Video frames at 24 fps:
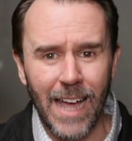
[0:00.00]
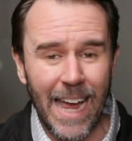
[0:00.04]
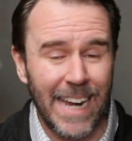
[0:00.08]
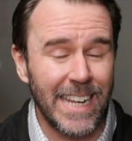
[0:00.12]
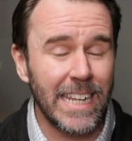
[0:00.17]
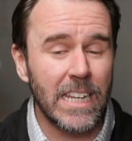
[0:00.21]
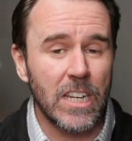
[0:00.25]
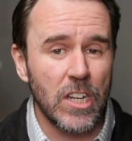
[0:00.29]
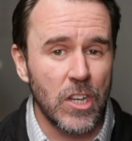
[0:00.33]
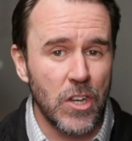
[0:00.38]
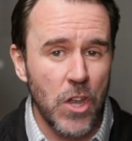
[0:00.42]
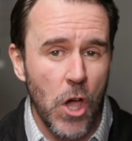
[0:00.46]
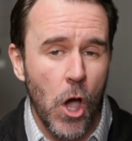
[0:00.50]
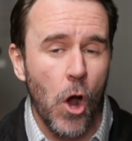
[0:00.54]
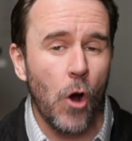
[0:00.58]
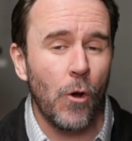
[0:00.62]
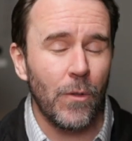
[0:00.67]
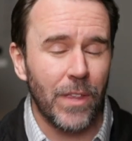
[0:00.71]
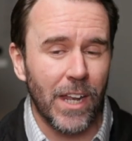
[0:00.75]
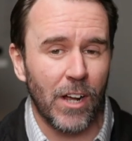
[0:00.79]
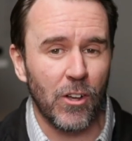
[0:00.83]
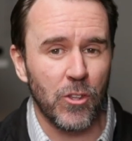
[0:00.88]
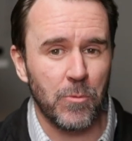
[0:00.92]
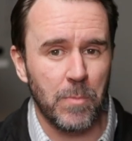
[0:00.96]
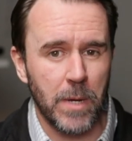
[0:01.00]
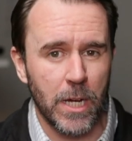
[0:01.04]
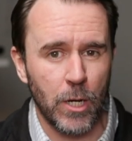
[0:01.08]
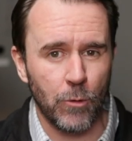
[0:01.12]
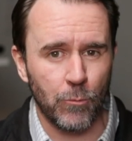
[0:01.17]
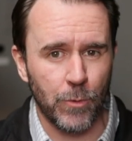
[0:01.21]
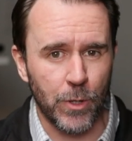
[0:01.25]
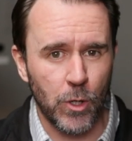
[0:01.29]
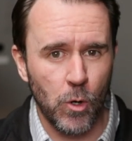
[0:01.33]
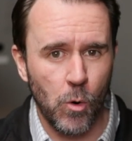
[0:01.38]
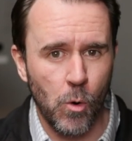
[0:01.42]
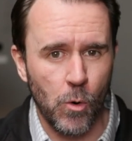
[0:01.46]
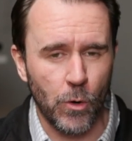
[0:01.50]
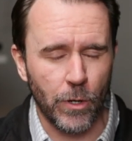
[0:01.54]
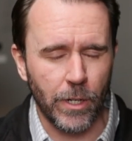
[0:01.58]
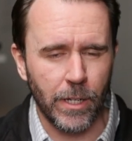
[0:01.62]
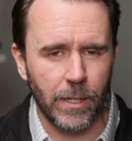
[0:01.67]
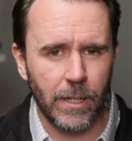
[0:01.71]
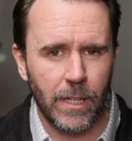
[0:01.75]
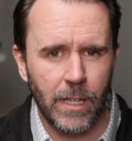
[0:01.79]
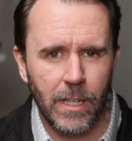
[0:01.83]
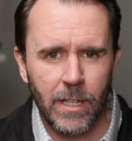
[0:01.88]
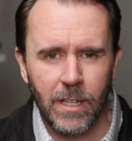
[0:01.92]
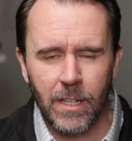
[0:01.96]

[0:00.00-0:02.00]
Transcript: I didn't know that I was being recorded.